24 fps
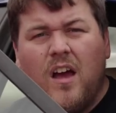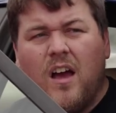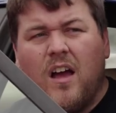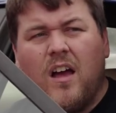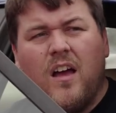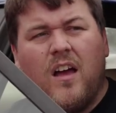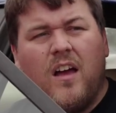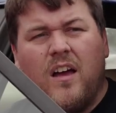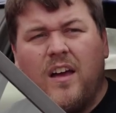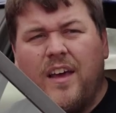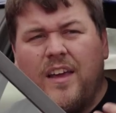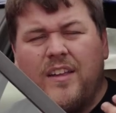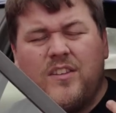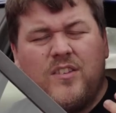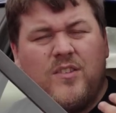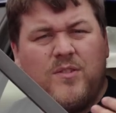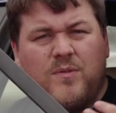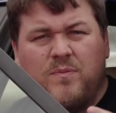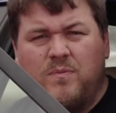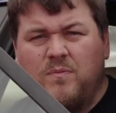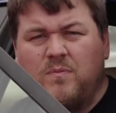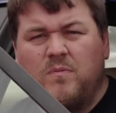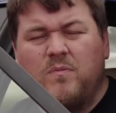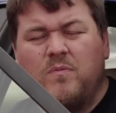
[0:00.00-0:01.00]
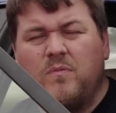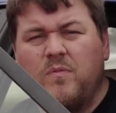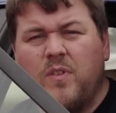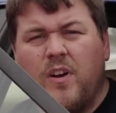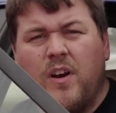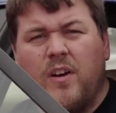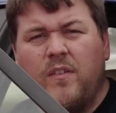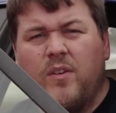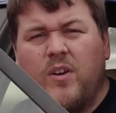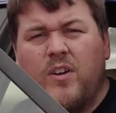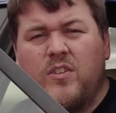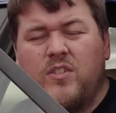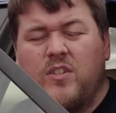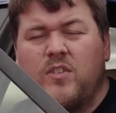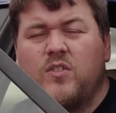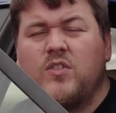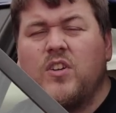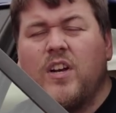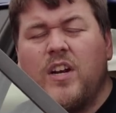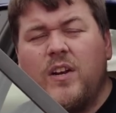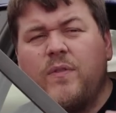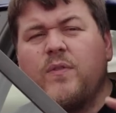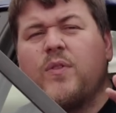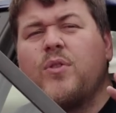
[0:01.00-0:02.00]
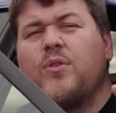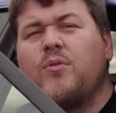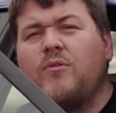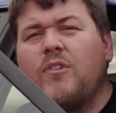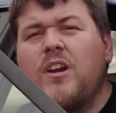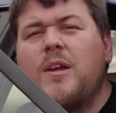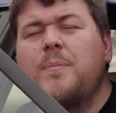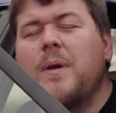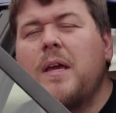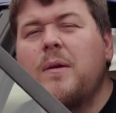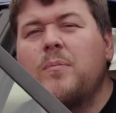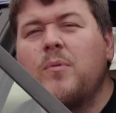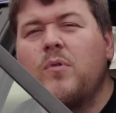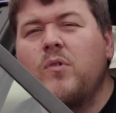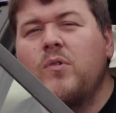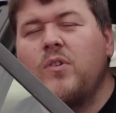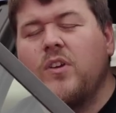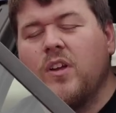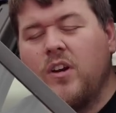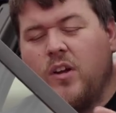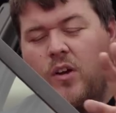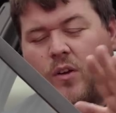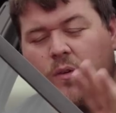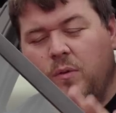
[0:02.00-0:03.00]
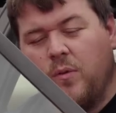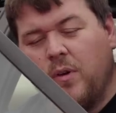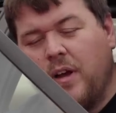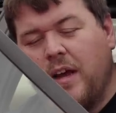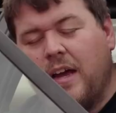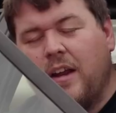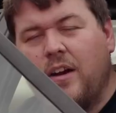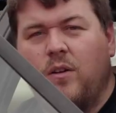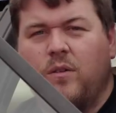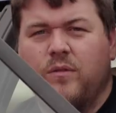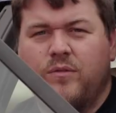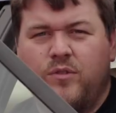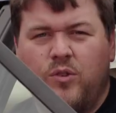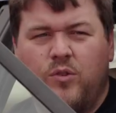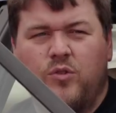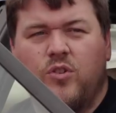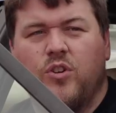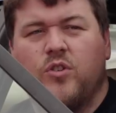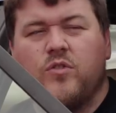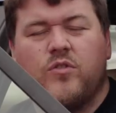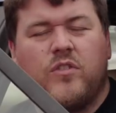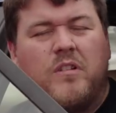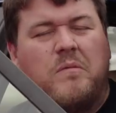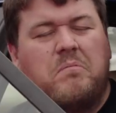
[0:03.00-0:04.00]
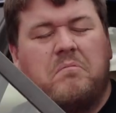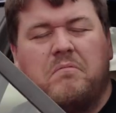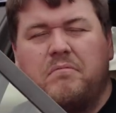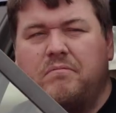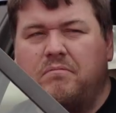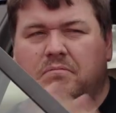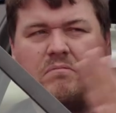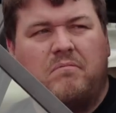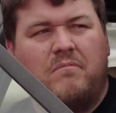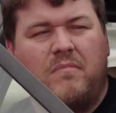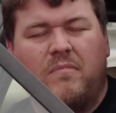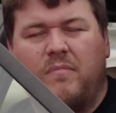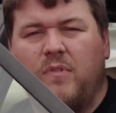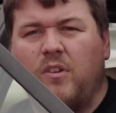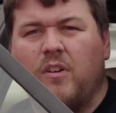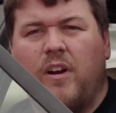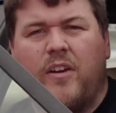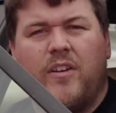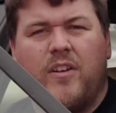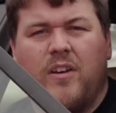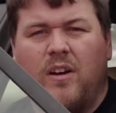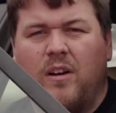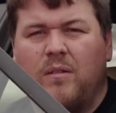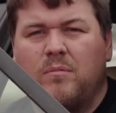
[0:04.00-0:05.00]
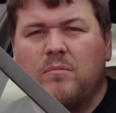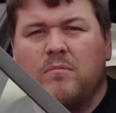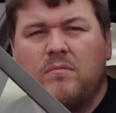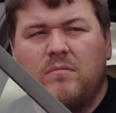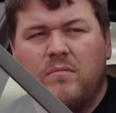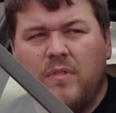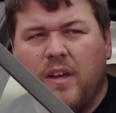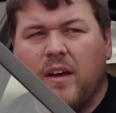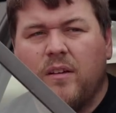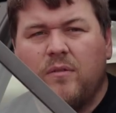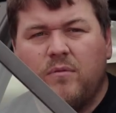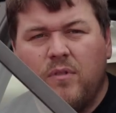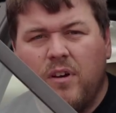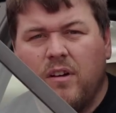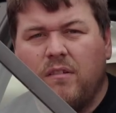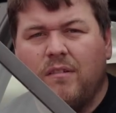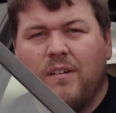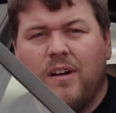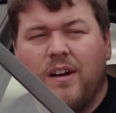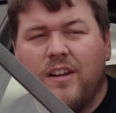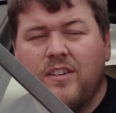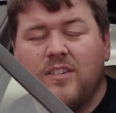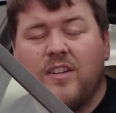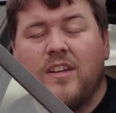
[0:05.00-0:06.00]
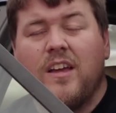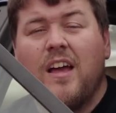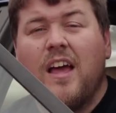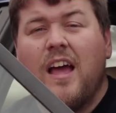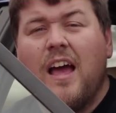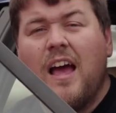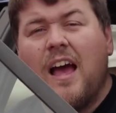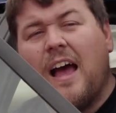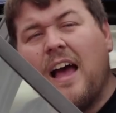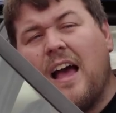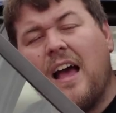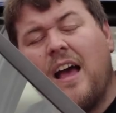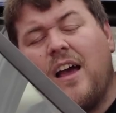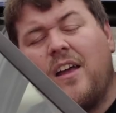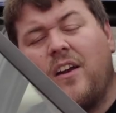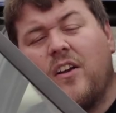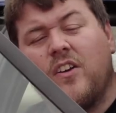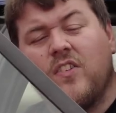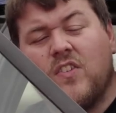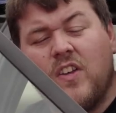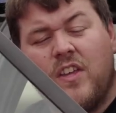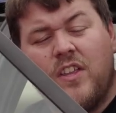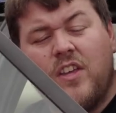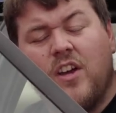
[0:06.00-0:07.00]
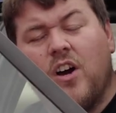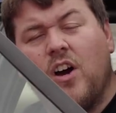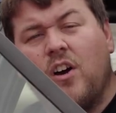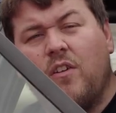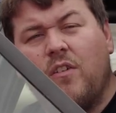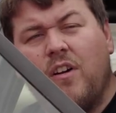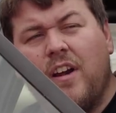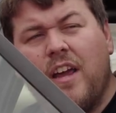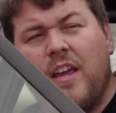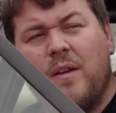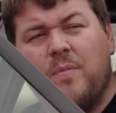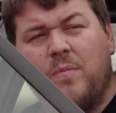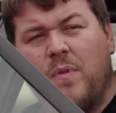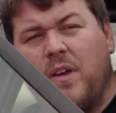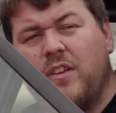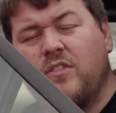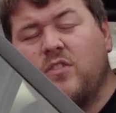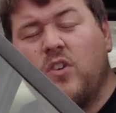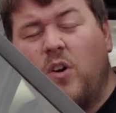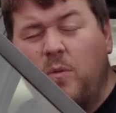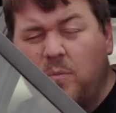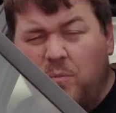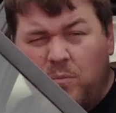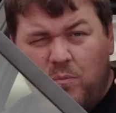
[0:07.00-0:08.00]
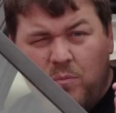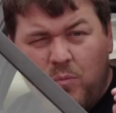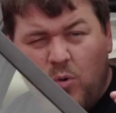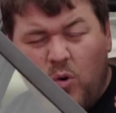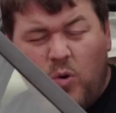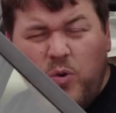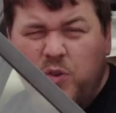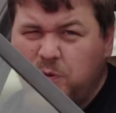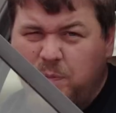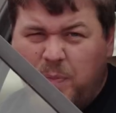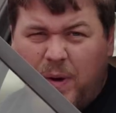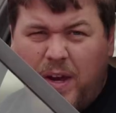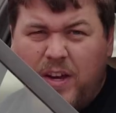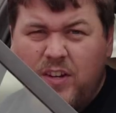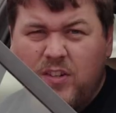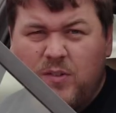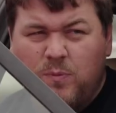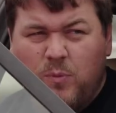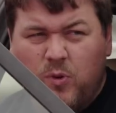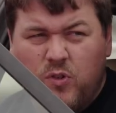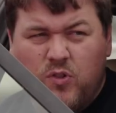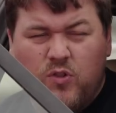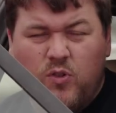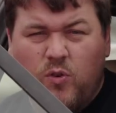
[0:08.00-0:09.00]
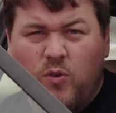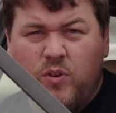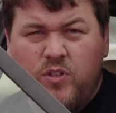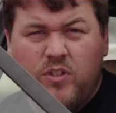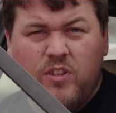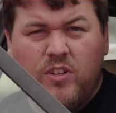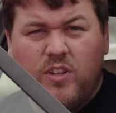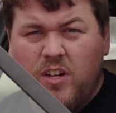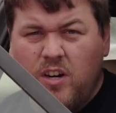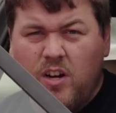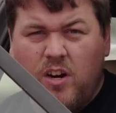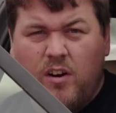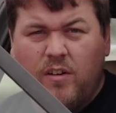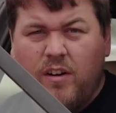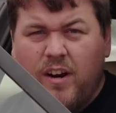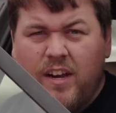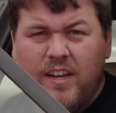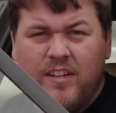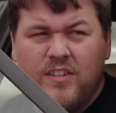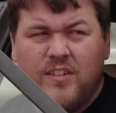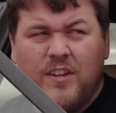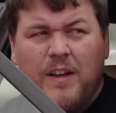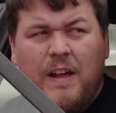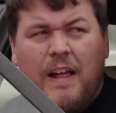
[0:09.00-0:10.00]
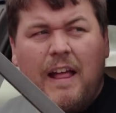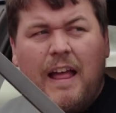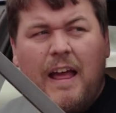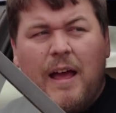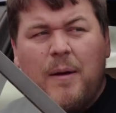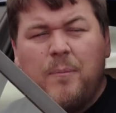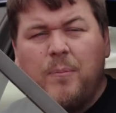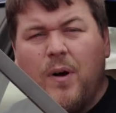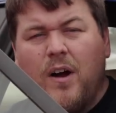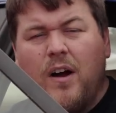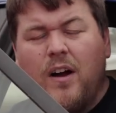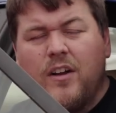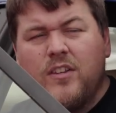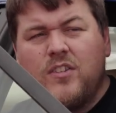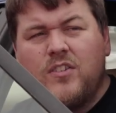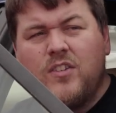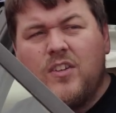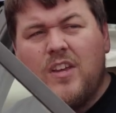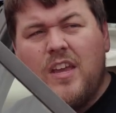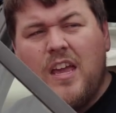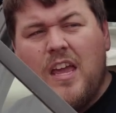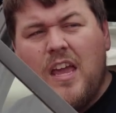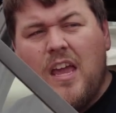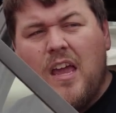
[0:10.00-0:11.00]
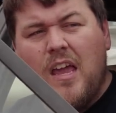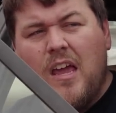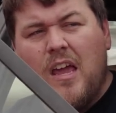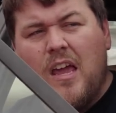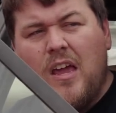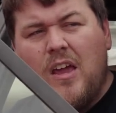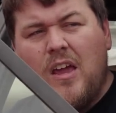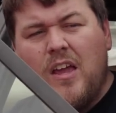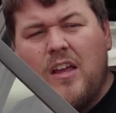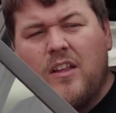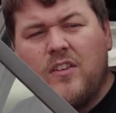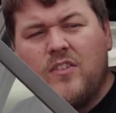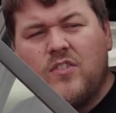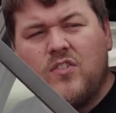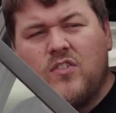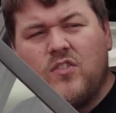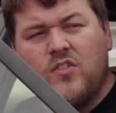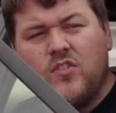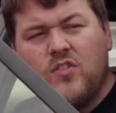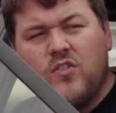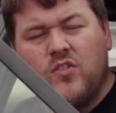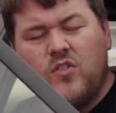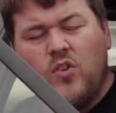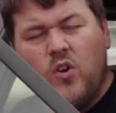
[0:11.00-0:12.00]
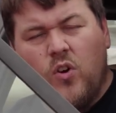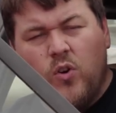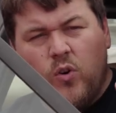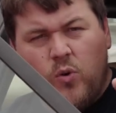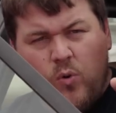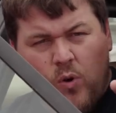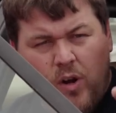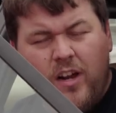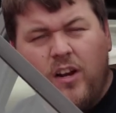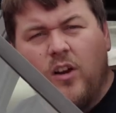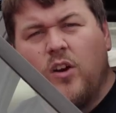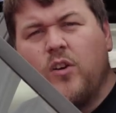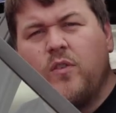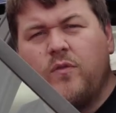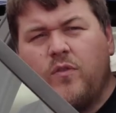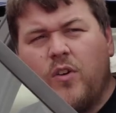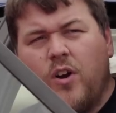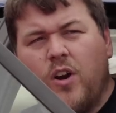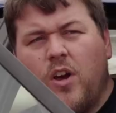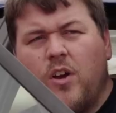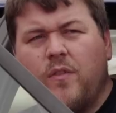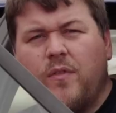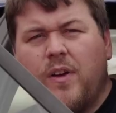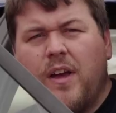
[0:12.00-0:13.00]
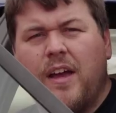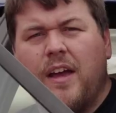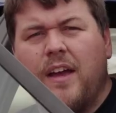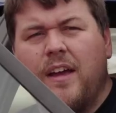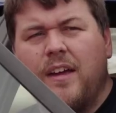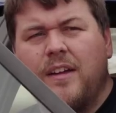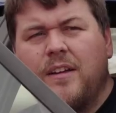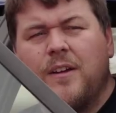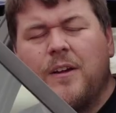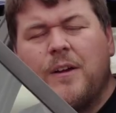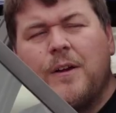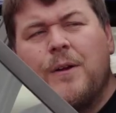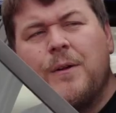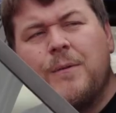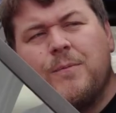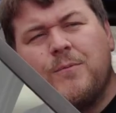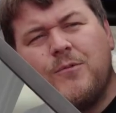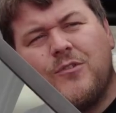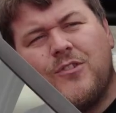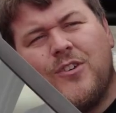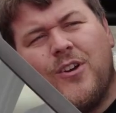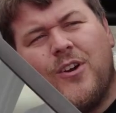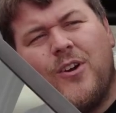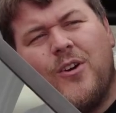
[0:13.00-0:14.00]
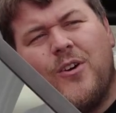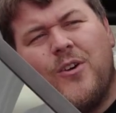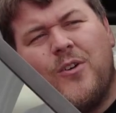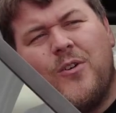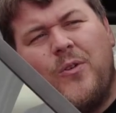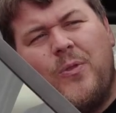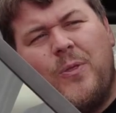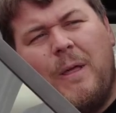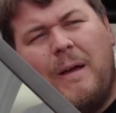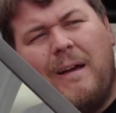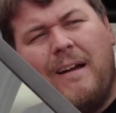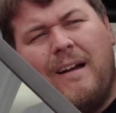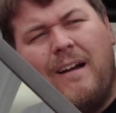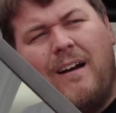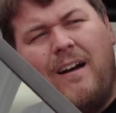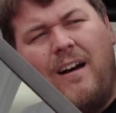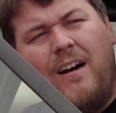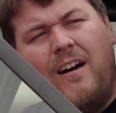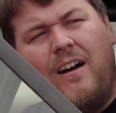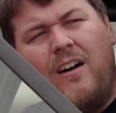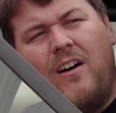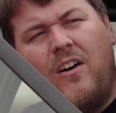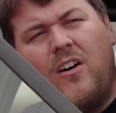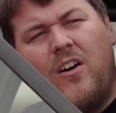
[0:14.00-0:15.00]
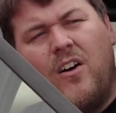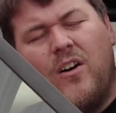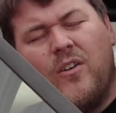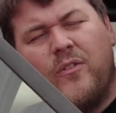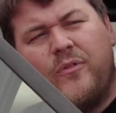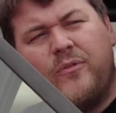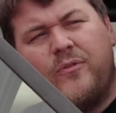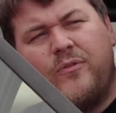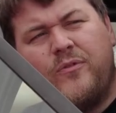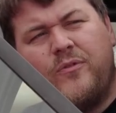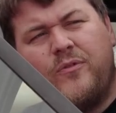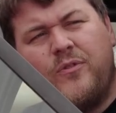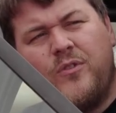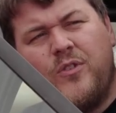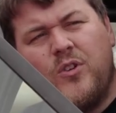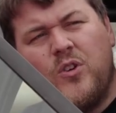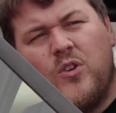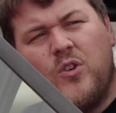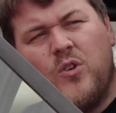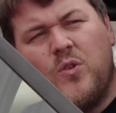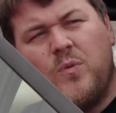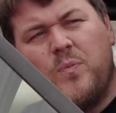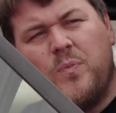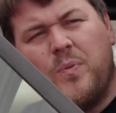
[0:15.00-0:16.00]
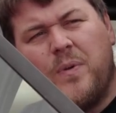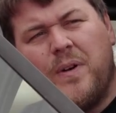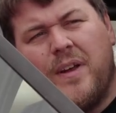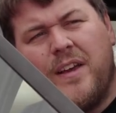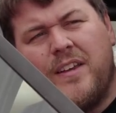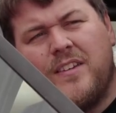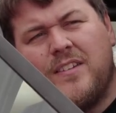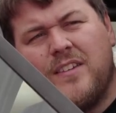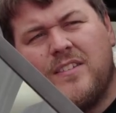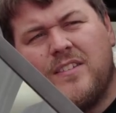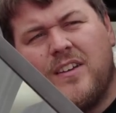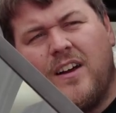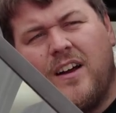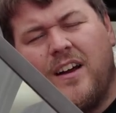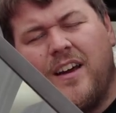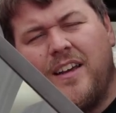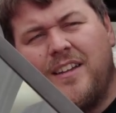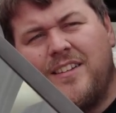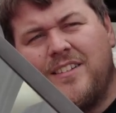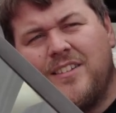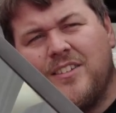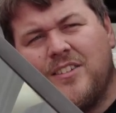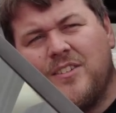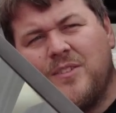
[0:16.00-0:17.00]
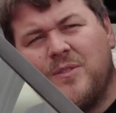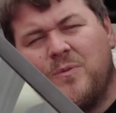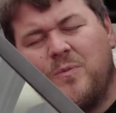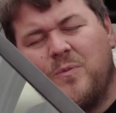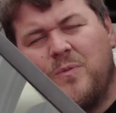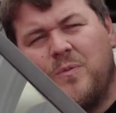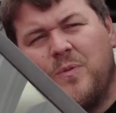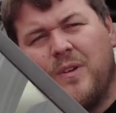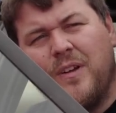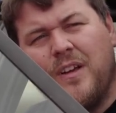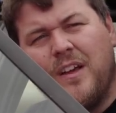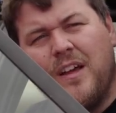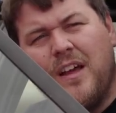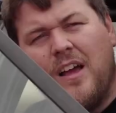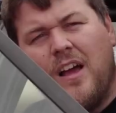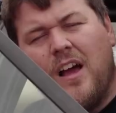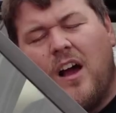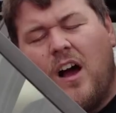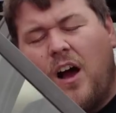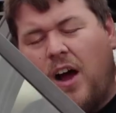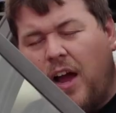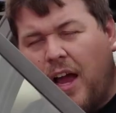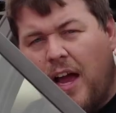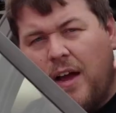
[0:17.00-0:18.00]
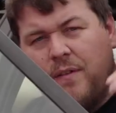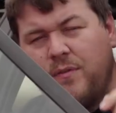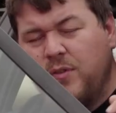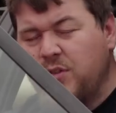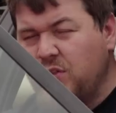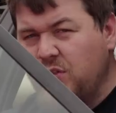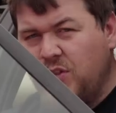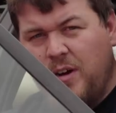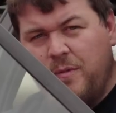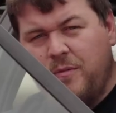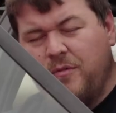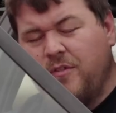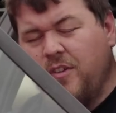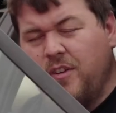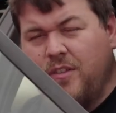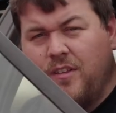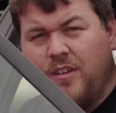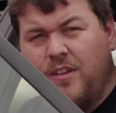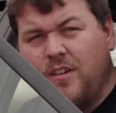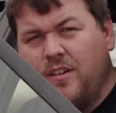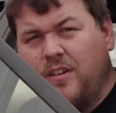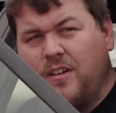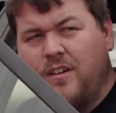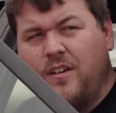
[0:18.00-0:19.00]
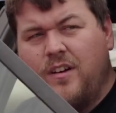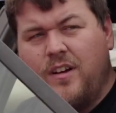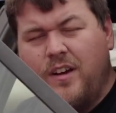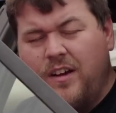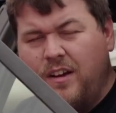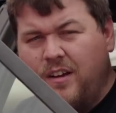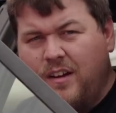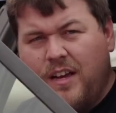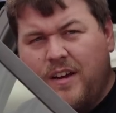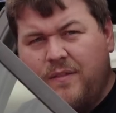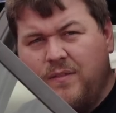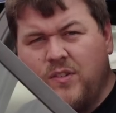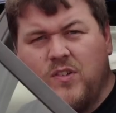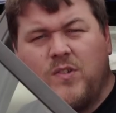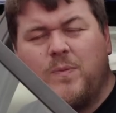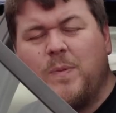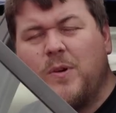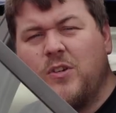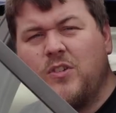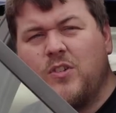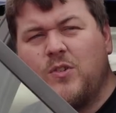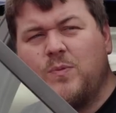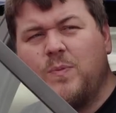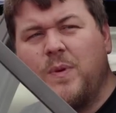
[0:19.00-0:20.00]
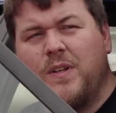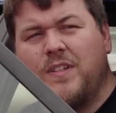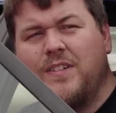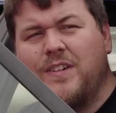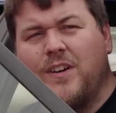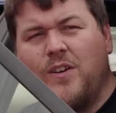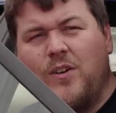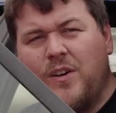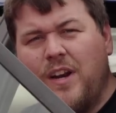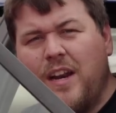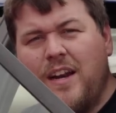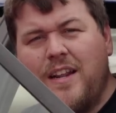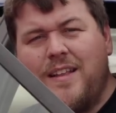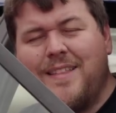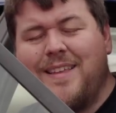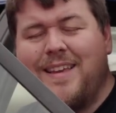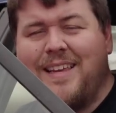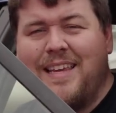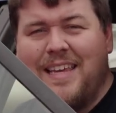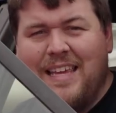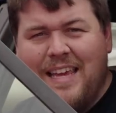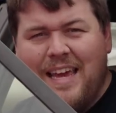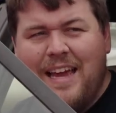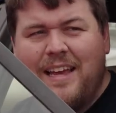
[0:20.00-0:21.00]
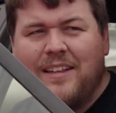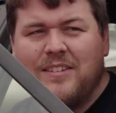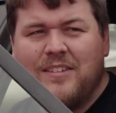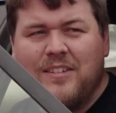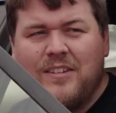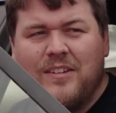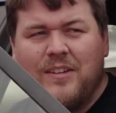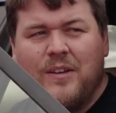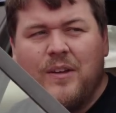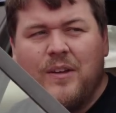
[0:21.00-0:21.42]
It's very, very easy. Certainly for 3 people, adult, 2 children, great car. Yeah, really, really easy. And I say the R8, it's got more space, more storage than an R8, but it's got quite a long front overhang. So there are a few places I haven't scraped the front of the car. I haven't smashed the splitter on anything yet,